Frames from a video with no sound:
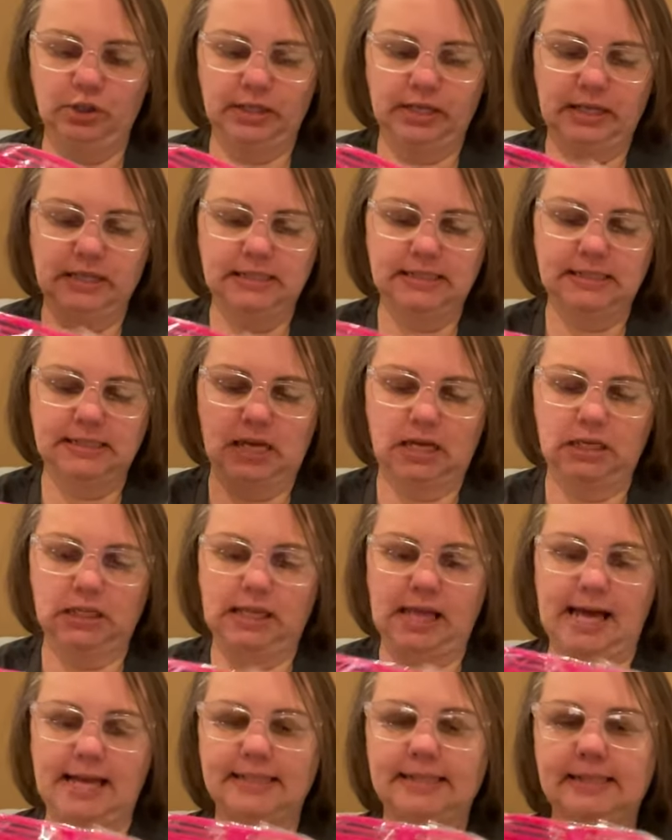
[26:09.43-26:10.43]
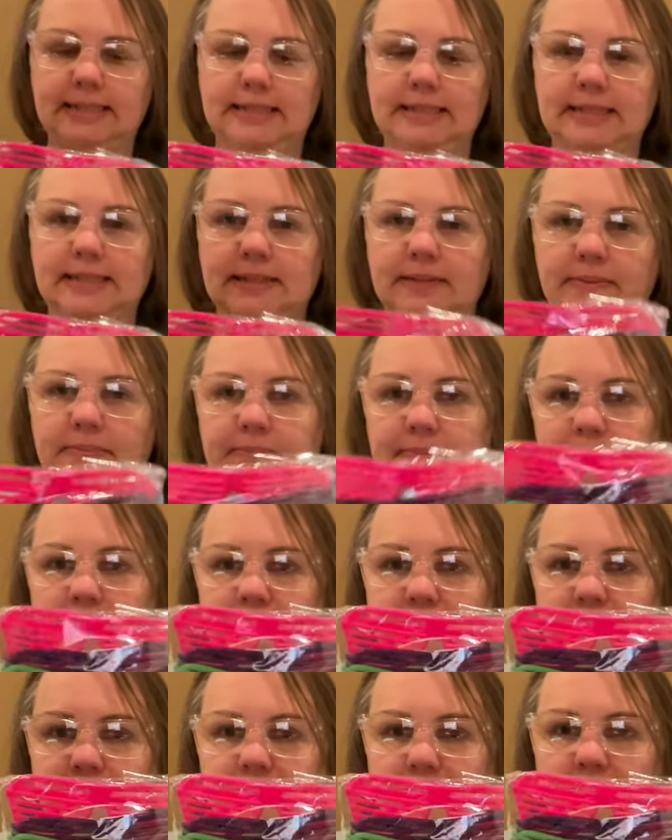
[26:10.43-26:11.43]
looking sunglasses.
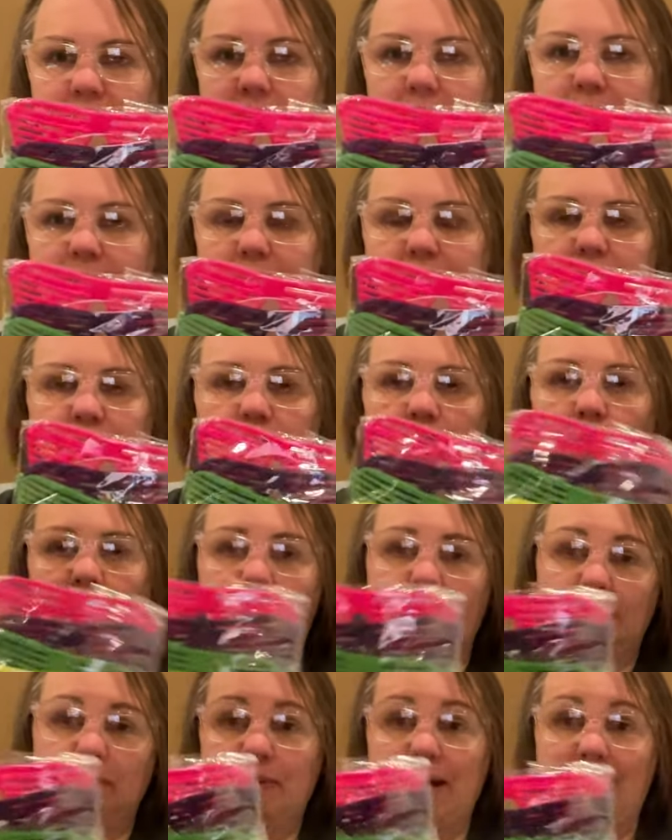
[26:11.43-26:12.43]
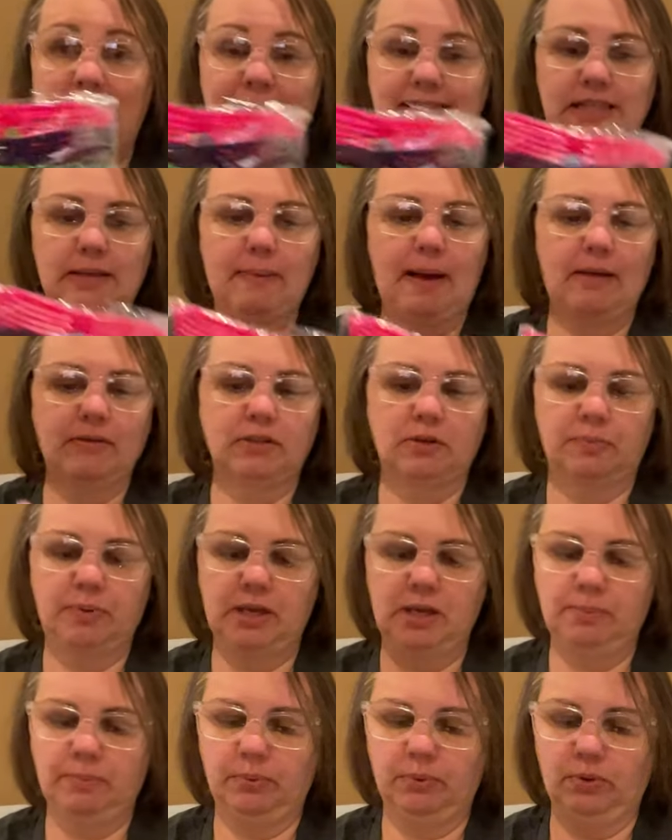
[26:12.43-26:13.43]
So I can pass them out to
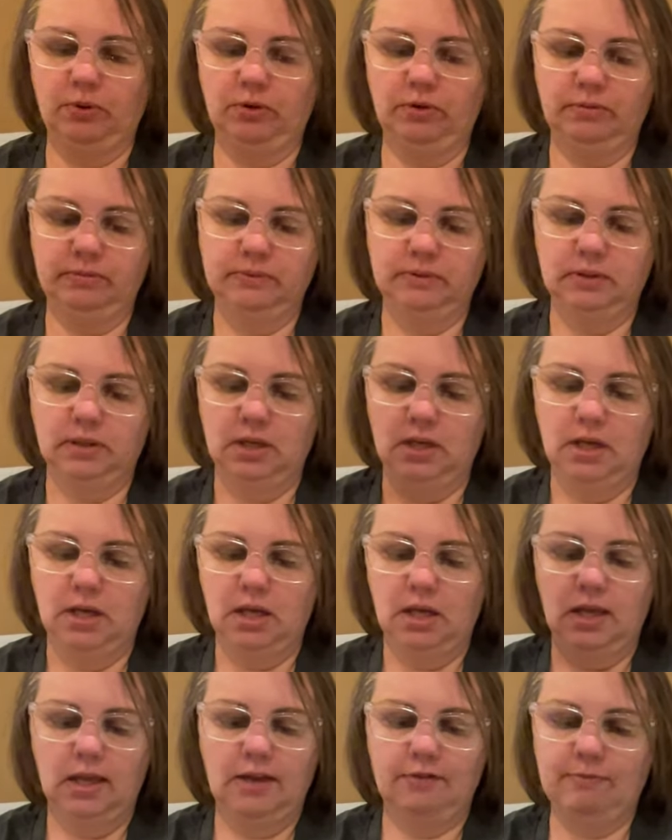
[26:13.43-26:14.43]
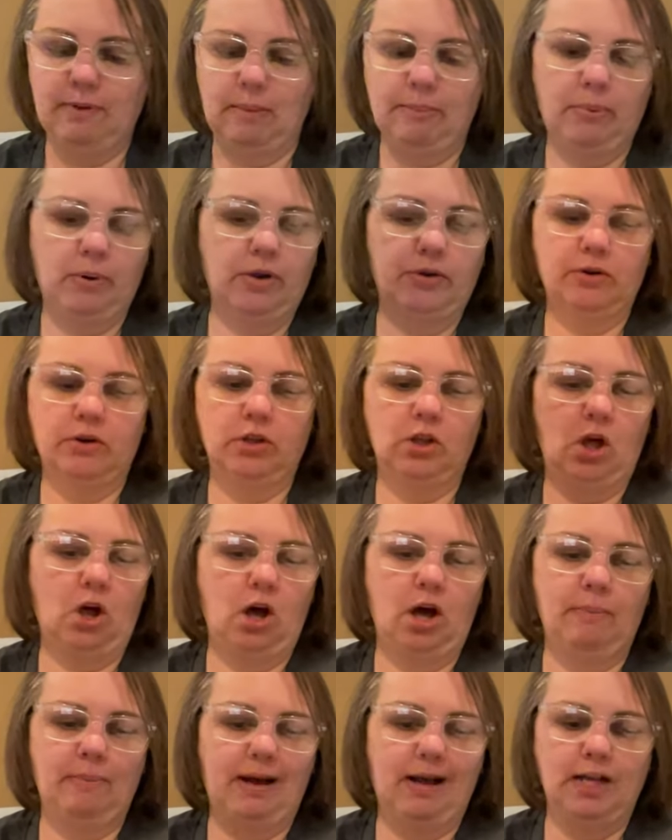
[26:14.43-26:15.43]
people. If my
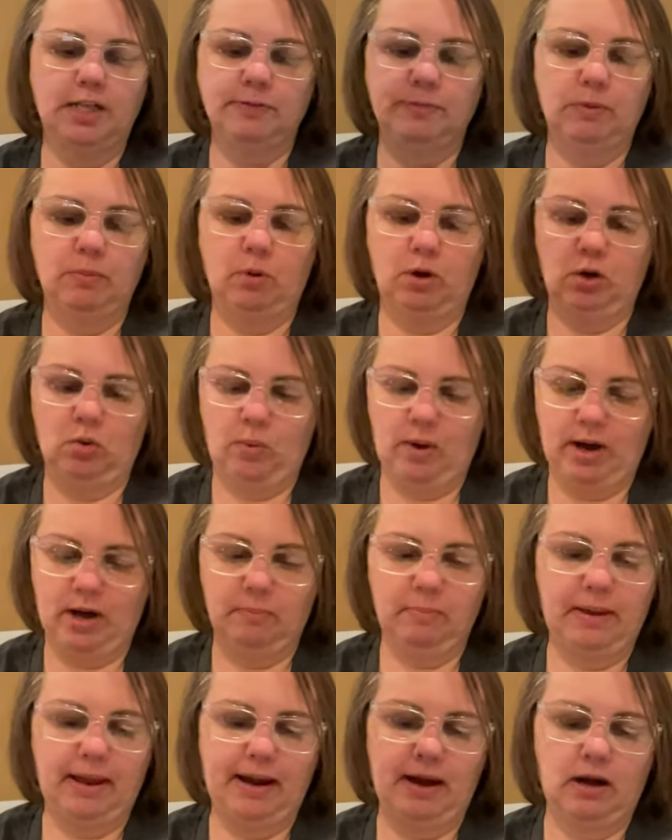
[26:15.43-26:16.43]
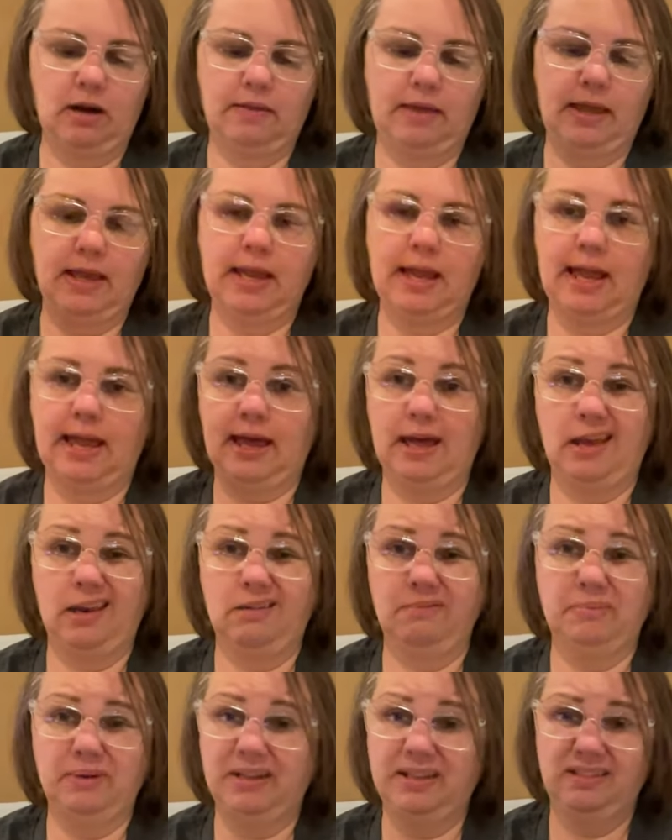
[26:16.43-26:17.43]
brother-in-law and my husband want to wear a pair, they
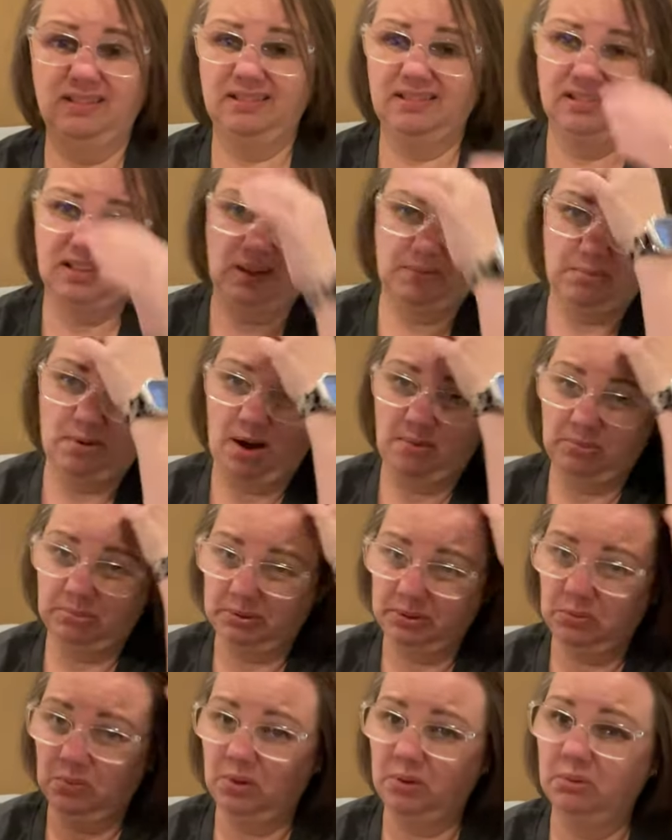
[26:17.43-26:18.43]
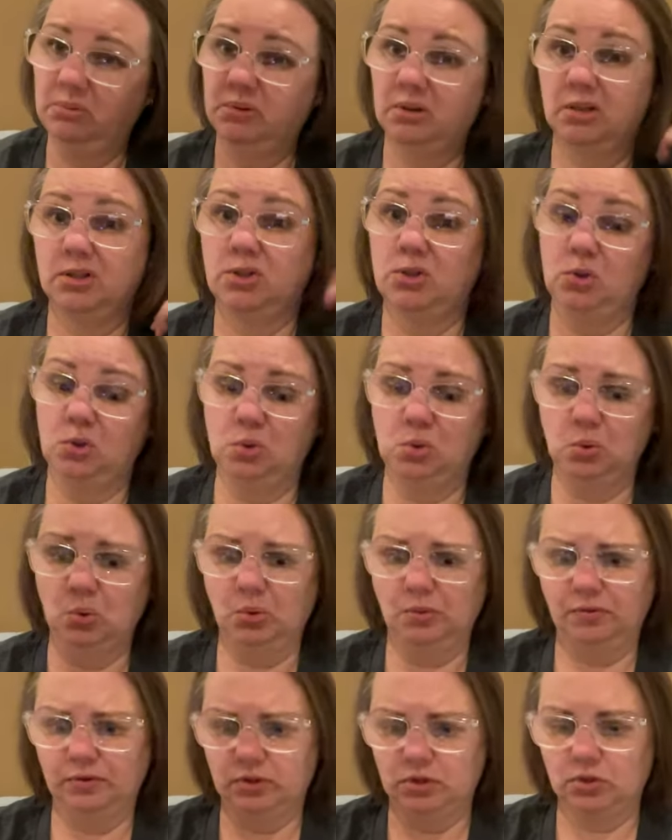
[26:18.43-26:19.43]
can, but they probably won't. They're too
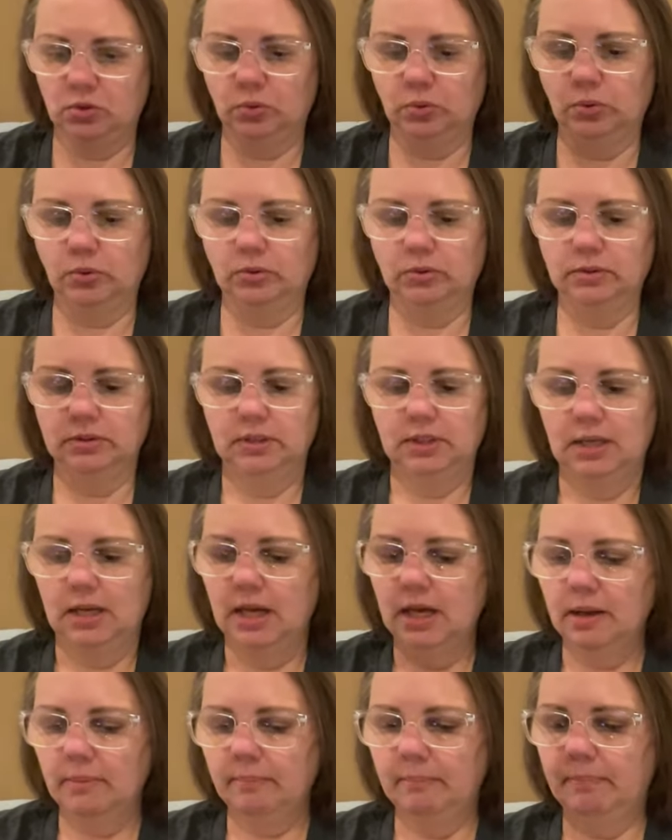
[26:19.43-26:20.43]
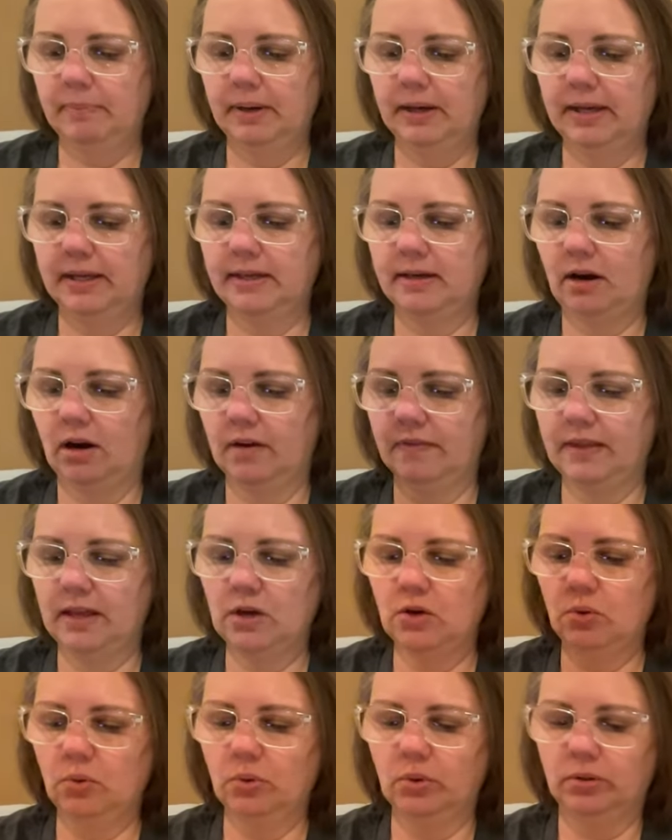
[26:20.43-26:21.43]
cool for school. But aren't they
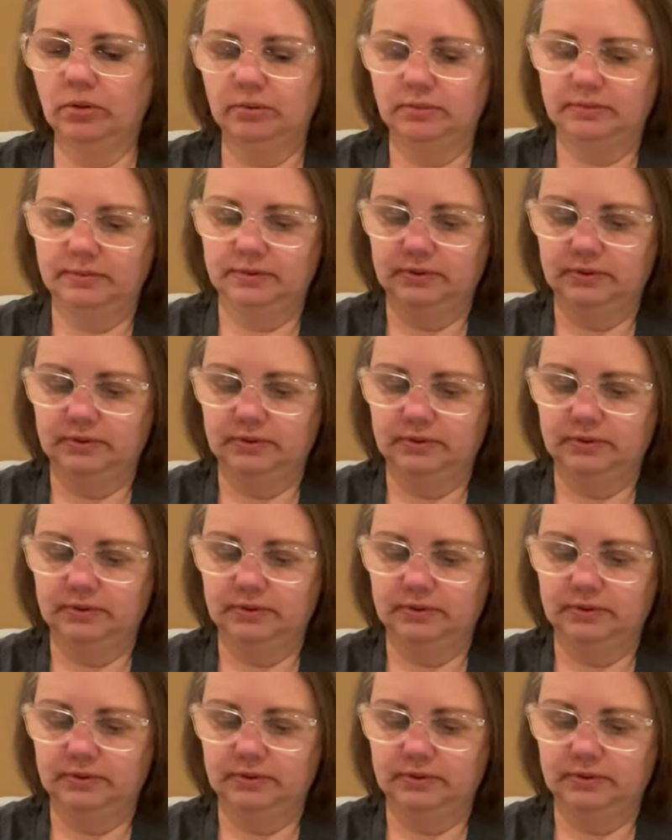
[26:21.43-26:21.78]
cool?